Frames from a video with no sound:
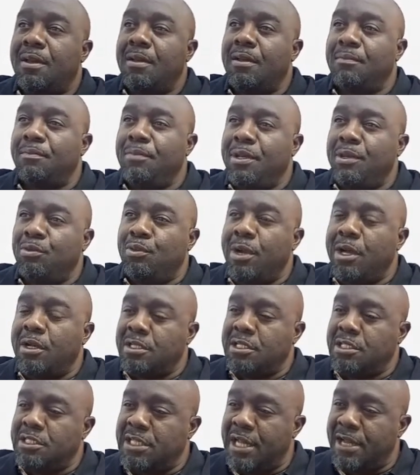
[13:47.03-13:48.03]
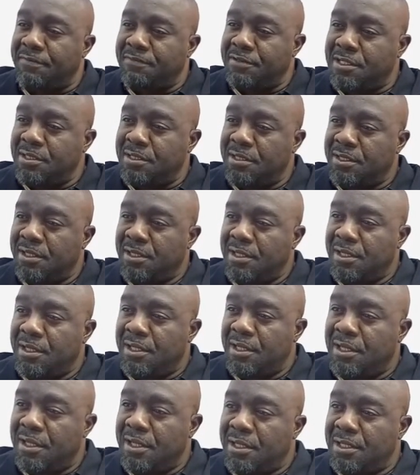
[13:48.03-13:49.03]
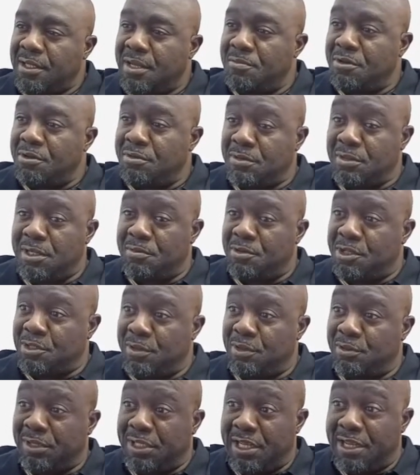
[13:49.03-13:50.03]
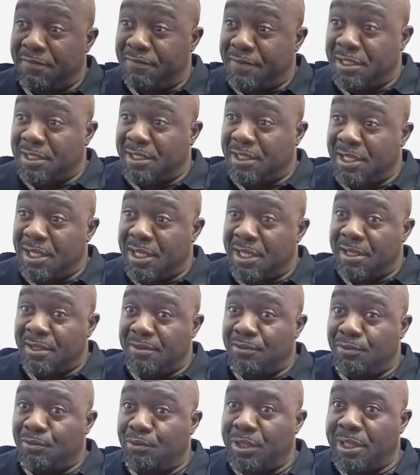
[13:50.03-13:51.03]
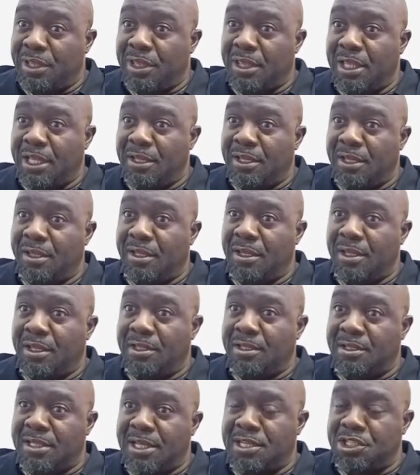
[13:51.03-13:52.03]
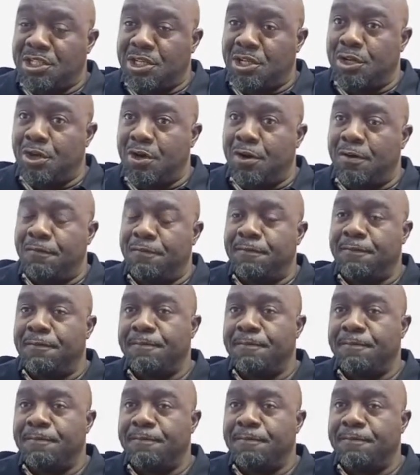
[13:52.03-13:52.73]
be well deserved. They must be given with the intention of